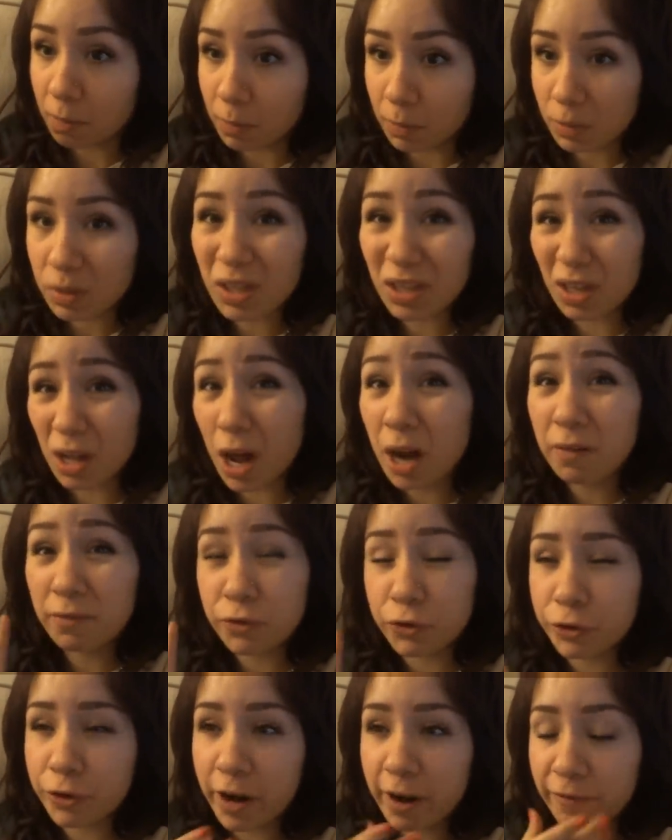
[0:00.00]
There was a lot
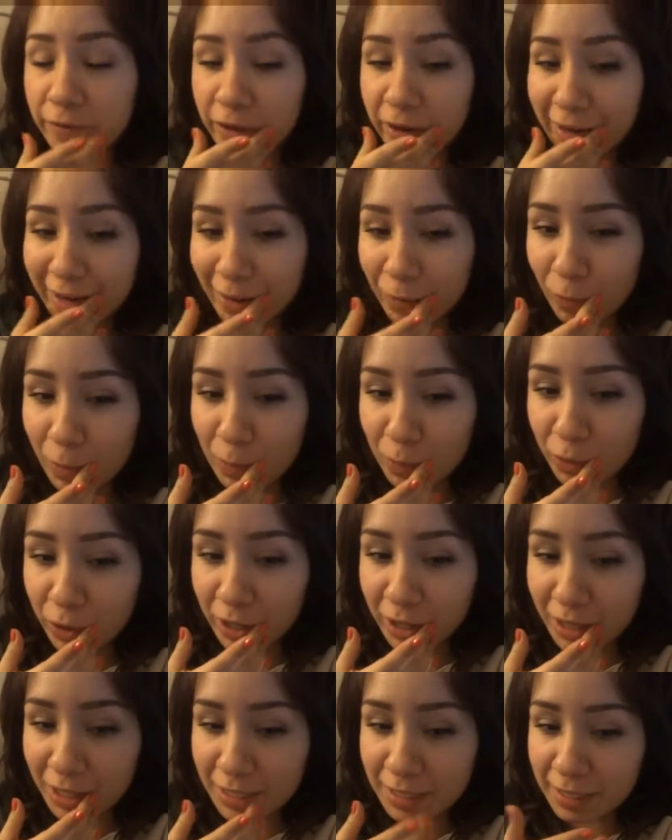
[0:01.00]
of traffic. At one
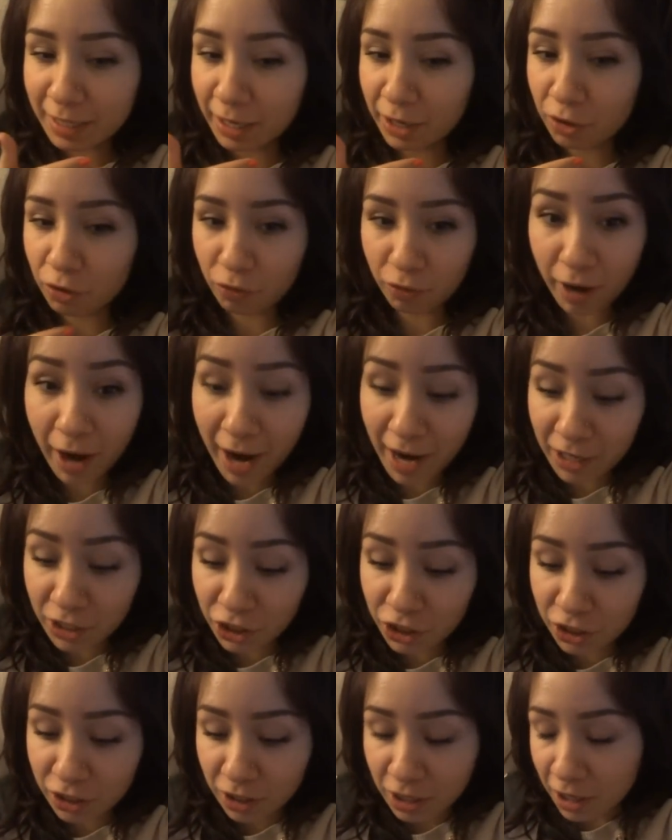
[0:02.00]
point, the site
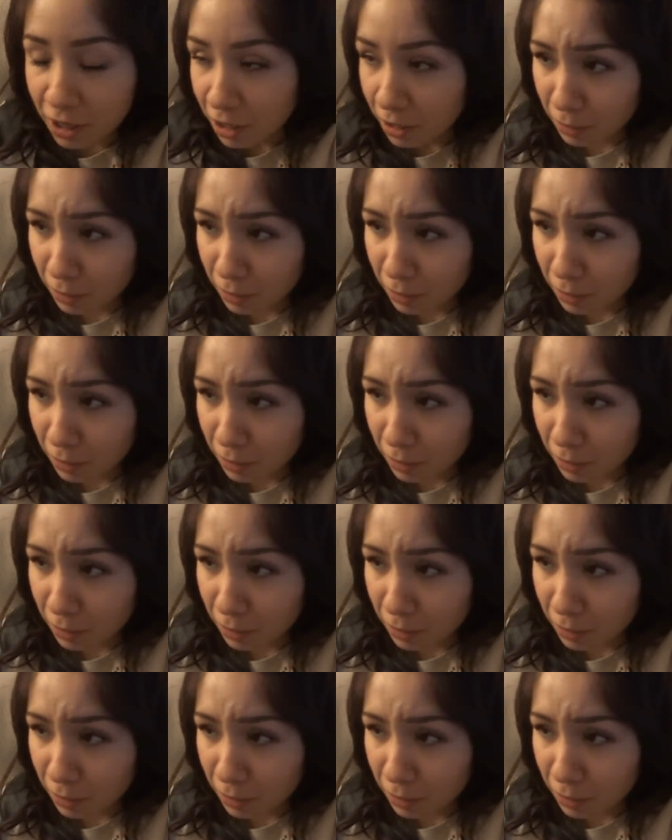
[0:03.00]
crashed.